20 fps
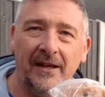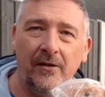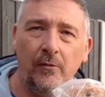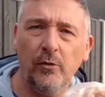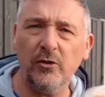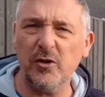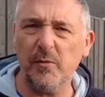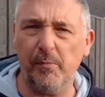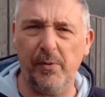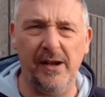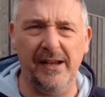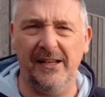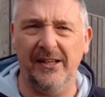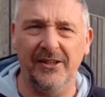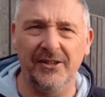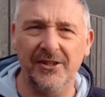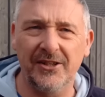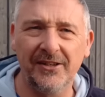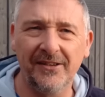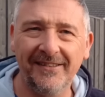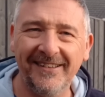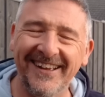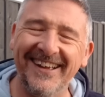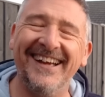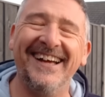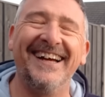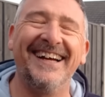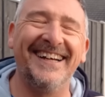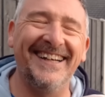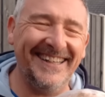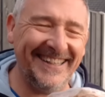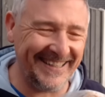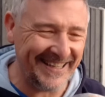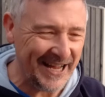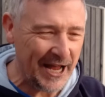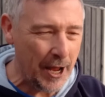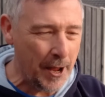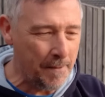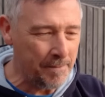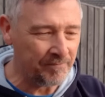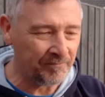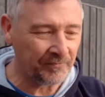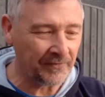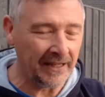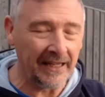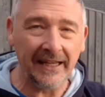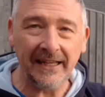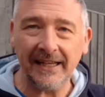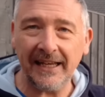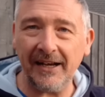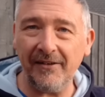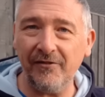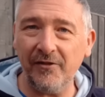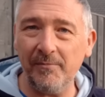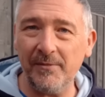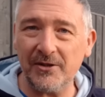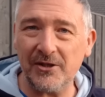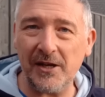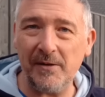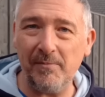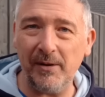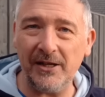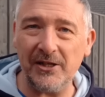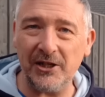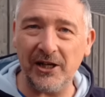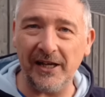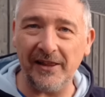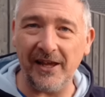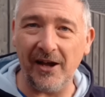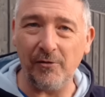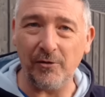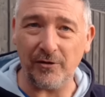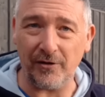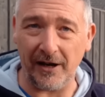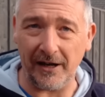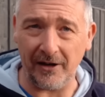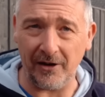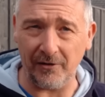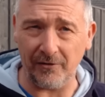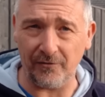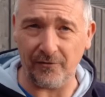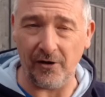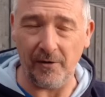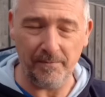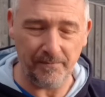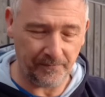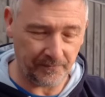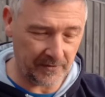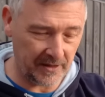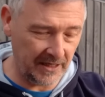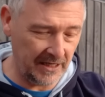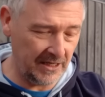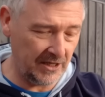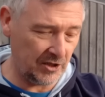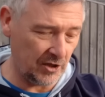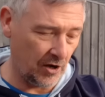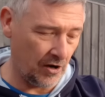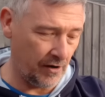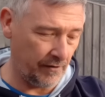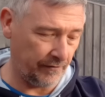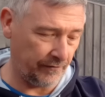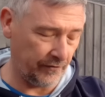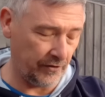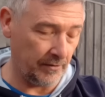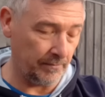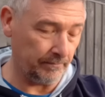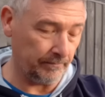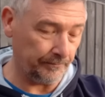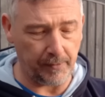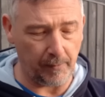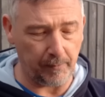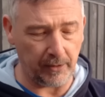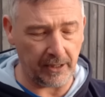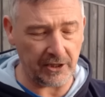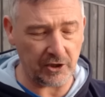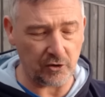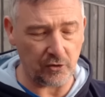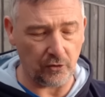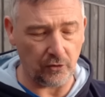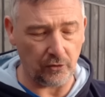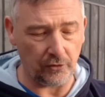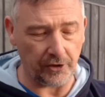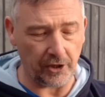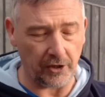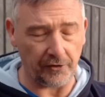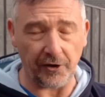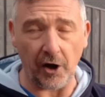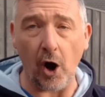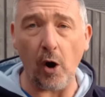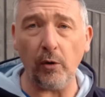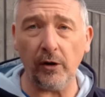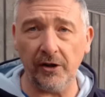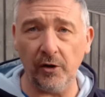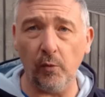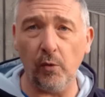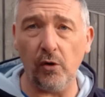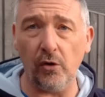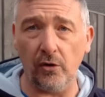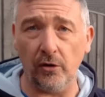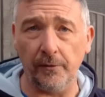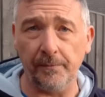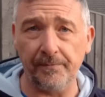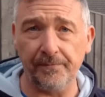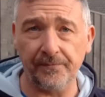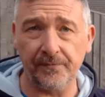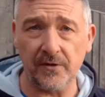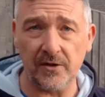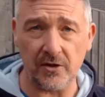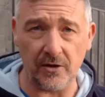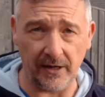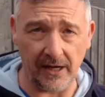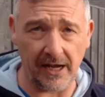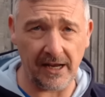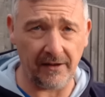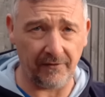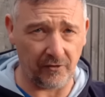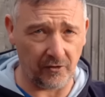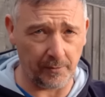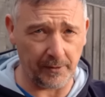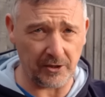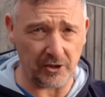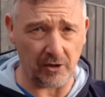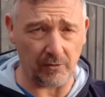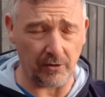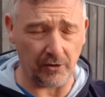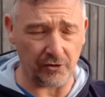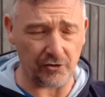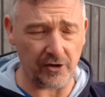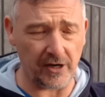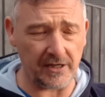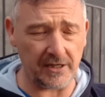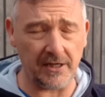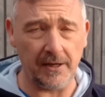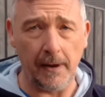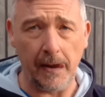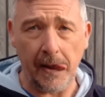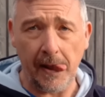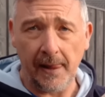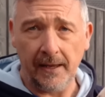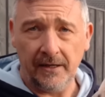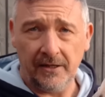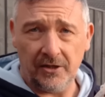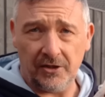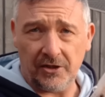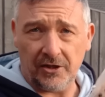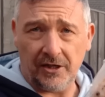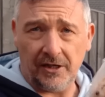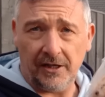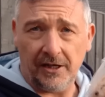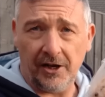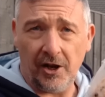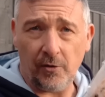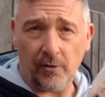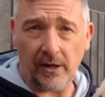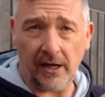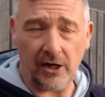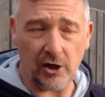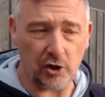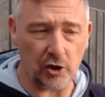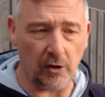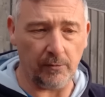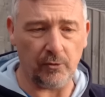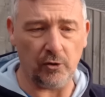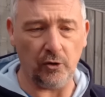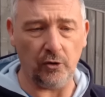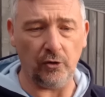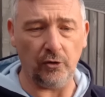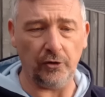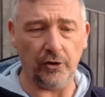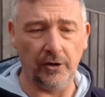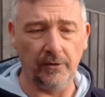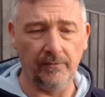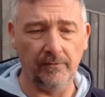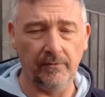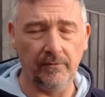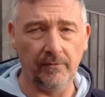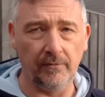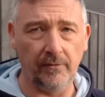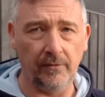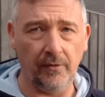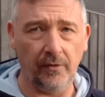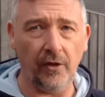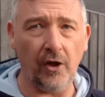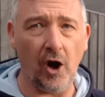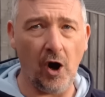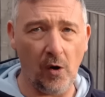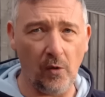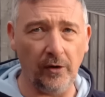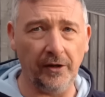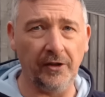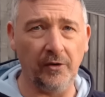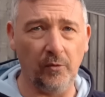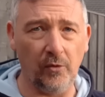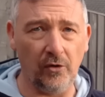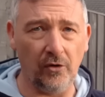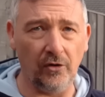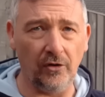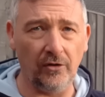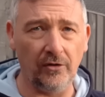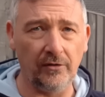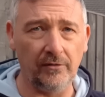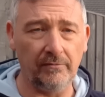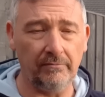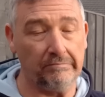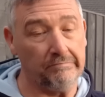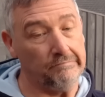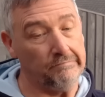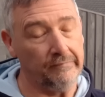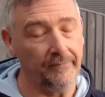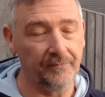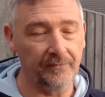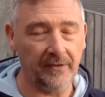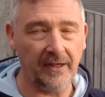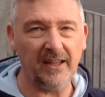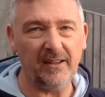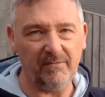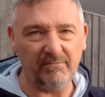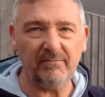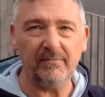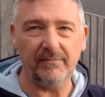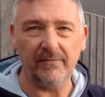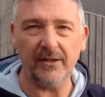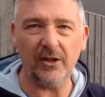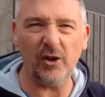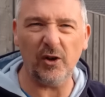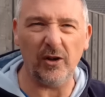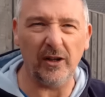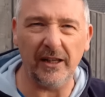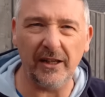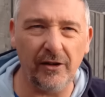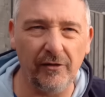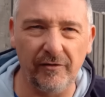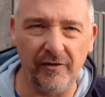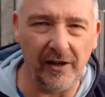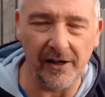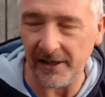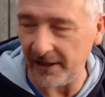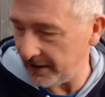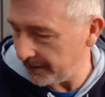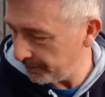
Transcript: What's a pikelet? Get them from the same place you get the oatcakes from. These are from a place called The Hole in the Wall. So again, if you're up in Stoke On Trent, there's an oatcake shop called The Hole in the Wall. Google it, you'll find it.